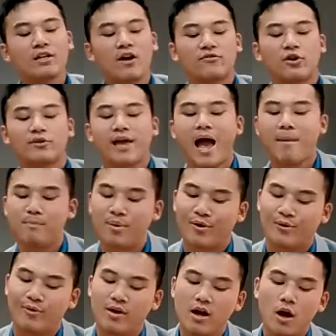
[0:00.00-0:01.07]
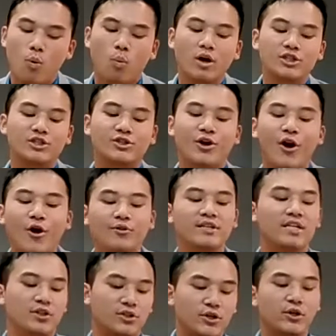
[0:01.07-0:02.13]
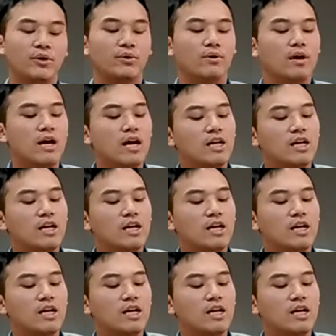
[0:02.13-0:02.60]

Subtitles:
of the temple was torn in two.